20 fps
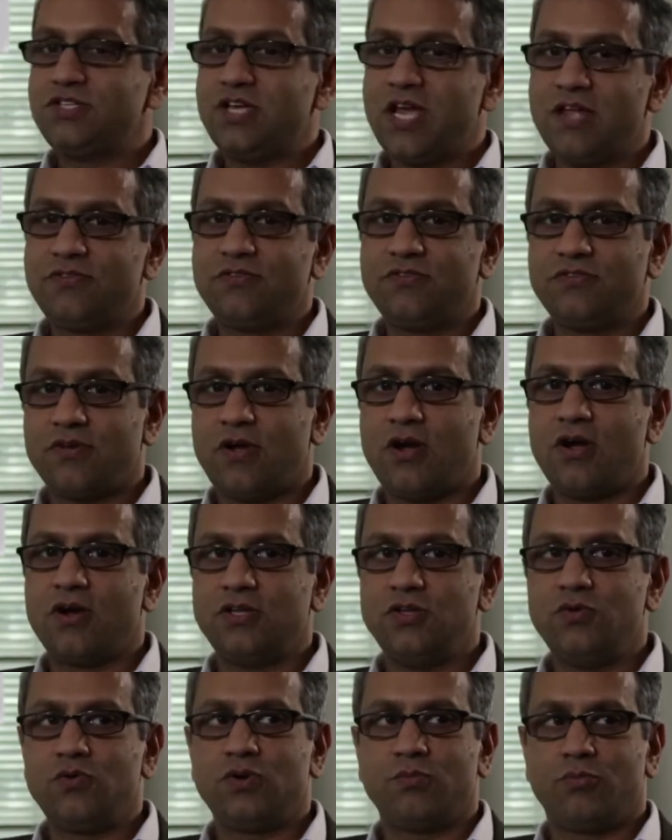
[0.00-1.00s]
Chances are
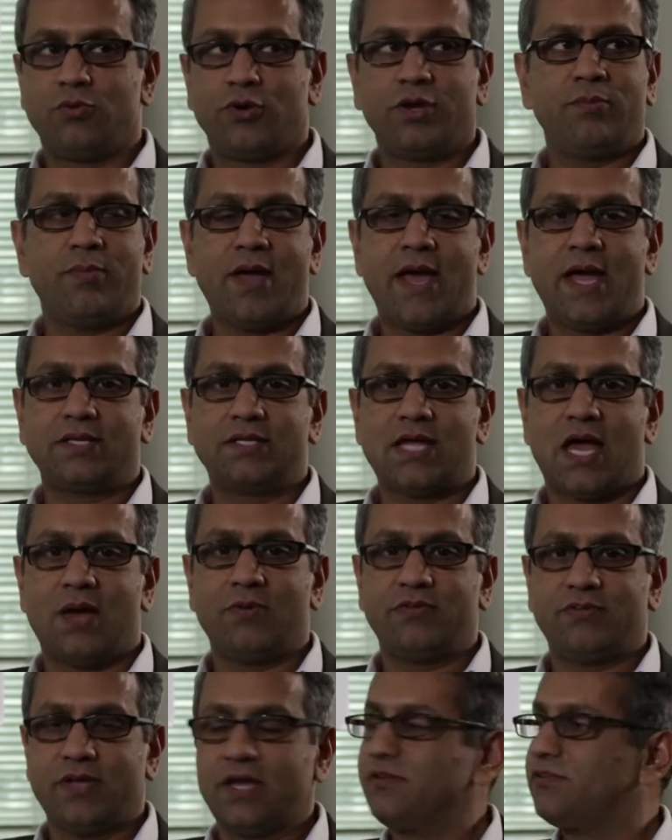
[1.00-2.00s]
you could bring back
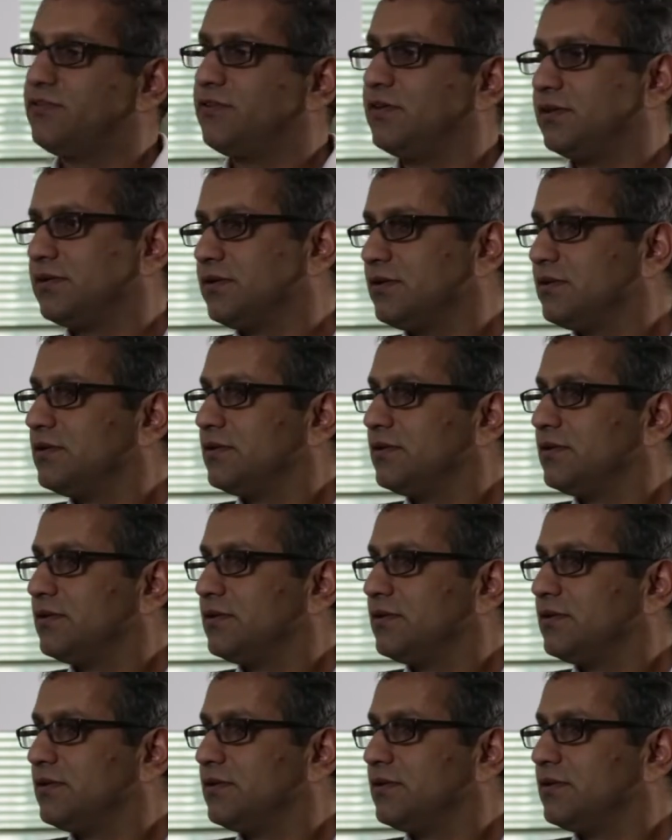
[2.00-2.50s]
Thomas Edison,